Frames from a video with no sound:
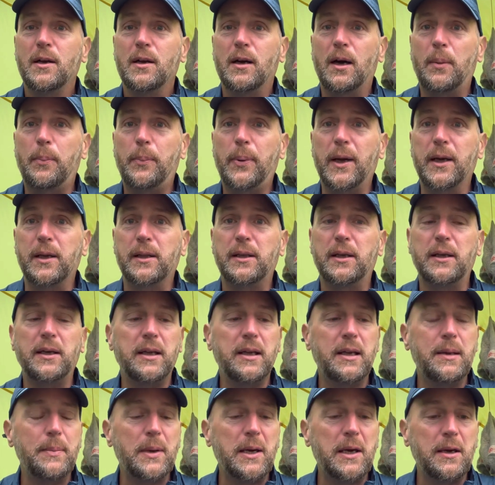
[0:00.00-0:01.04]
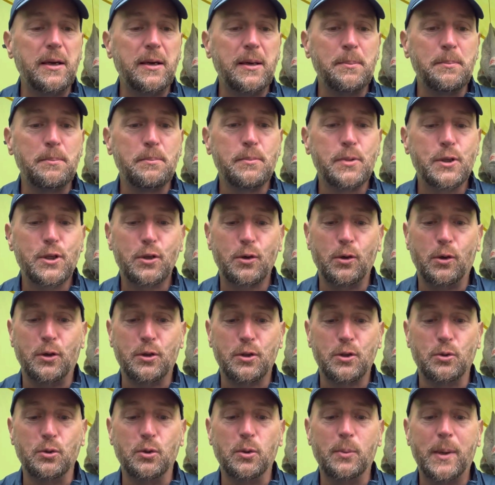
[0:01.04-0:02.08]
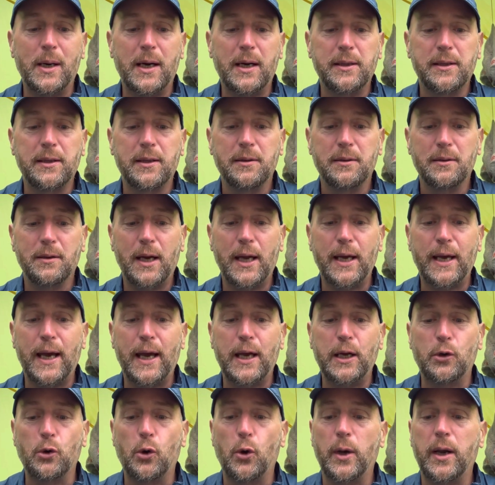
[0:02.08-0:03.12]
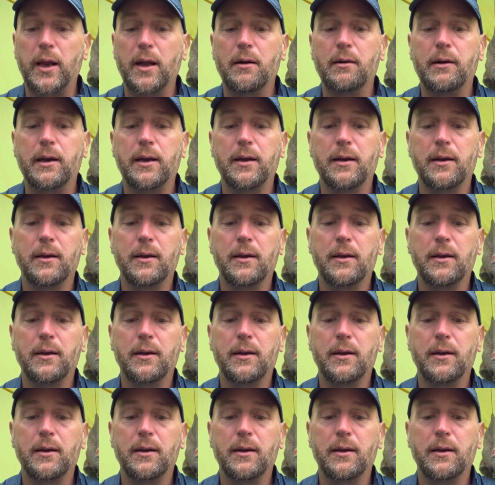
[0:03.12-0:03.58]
I picked the name Scots Nomad ironically